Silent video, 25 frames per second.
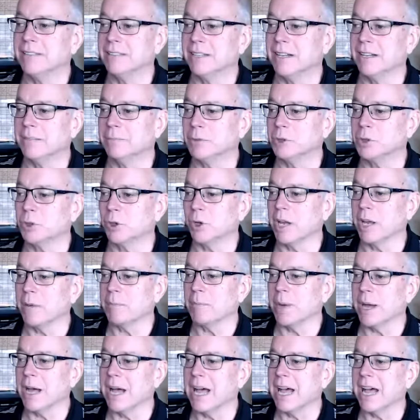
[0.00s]
I'm joined
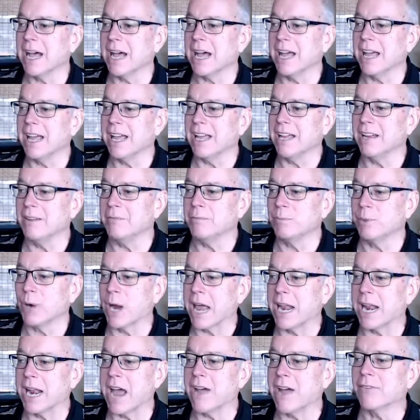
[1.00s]
by
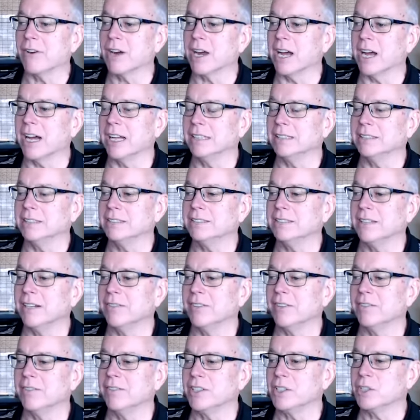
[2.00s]
Brad Avergon of
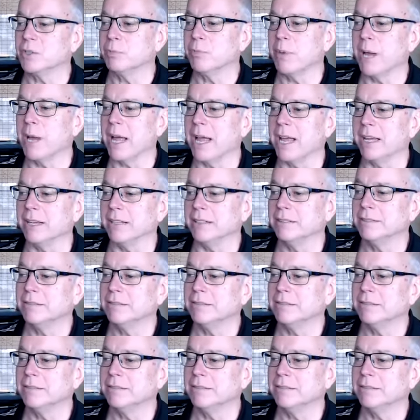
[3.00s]
Envision Bank.